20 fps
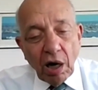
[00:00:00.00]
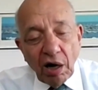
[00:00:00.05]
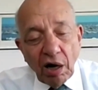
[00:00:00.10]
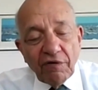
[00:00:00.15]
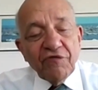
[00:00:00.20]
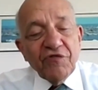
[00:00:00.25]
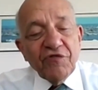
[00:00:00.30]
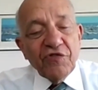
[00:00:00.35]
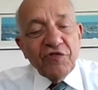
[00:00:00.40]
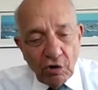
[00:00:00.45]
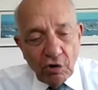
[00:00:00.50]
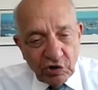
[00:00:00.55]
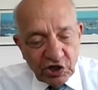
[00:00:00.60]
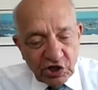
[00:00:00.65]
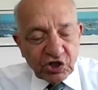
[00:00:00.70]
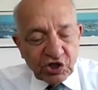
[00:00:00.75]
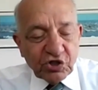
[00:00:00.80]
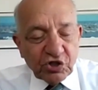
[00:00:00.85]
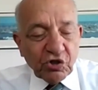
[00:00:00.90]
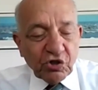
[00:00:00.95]
of
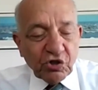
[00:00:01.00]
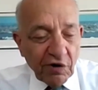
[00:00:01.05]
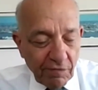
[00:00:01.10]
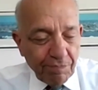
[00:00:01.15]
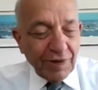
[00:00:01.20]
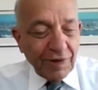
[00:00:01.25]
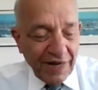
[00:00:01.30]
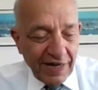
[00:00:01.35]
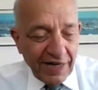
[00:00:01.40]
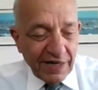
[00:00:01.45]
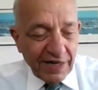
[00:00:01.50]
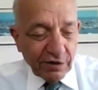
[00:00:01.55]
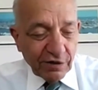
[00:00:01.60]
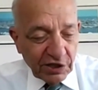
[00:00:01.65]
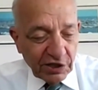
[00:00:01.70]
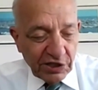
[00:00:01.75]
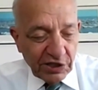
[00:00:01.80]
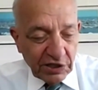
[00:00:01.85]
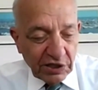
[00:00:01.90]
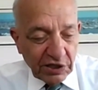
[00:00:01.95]
those sort of
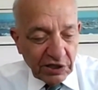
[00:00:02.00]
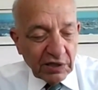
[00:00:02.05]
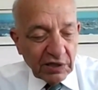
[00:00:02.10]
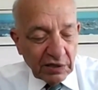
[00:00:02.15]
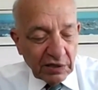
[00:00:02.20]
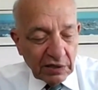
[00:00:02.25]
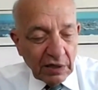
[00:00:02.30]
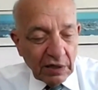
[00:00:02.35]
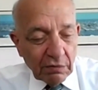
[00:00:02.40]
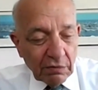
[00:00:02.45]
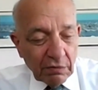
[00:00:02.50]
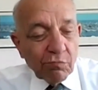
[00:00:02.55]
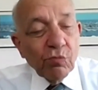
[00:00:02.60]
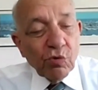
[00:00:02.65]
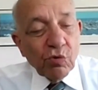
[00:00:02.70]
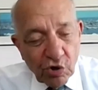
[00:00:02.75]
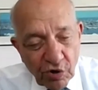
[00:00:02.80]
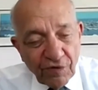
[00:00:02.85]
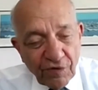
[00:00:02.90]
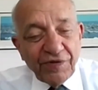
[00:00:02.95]
players
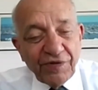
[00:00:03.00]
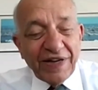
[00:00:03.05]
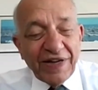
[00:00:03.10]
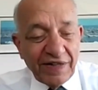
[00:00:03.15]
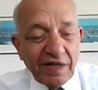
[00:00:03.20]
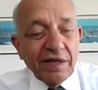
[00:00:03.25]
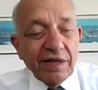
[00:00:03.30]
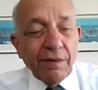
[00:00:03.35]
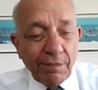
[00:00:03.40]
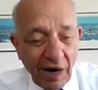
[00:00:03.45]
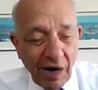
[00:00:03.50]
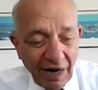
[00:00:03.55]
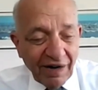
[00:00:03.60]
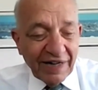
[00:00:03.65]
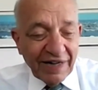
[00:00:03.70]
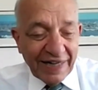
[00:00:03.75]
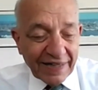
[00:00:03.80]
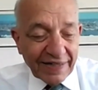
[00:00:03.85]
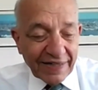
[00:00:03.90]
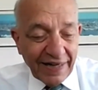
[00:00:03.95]
move into the
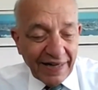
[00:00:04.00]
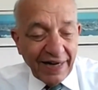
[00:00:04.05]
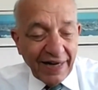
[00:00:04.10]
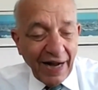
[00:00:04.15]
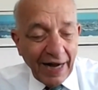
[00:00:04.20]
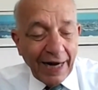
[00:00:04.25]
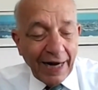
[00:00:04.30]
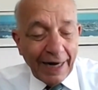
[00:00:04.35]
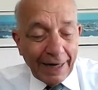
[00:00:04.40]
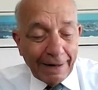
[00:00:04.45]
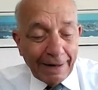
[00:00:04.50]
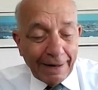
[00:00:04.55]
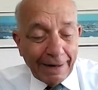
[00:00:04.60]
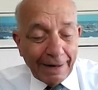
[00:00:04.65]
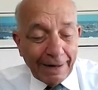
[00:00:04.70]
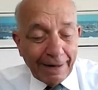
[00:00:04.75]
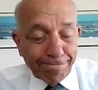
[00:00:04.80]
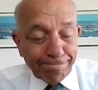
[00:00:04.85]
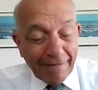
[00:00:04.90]
market, but